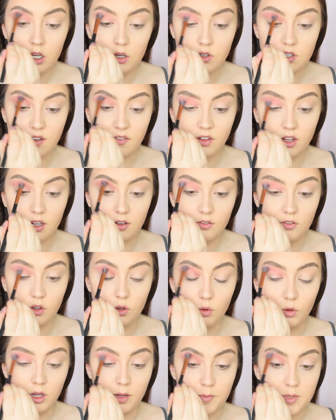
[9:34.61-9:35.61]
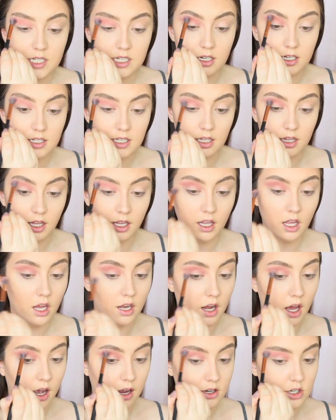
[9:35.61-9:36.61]
Just have, like, a few lipsticks and, like,
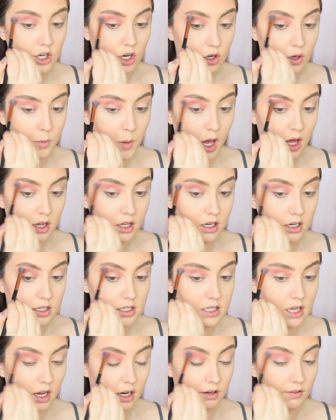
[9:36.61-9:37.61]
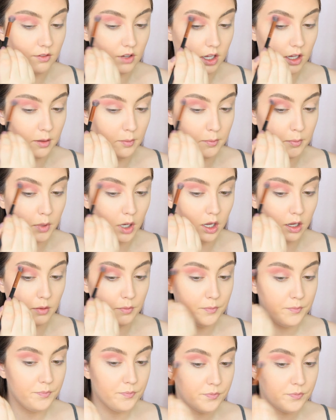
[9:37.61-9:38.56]
an eyeshadow palette. It's kind of lame, but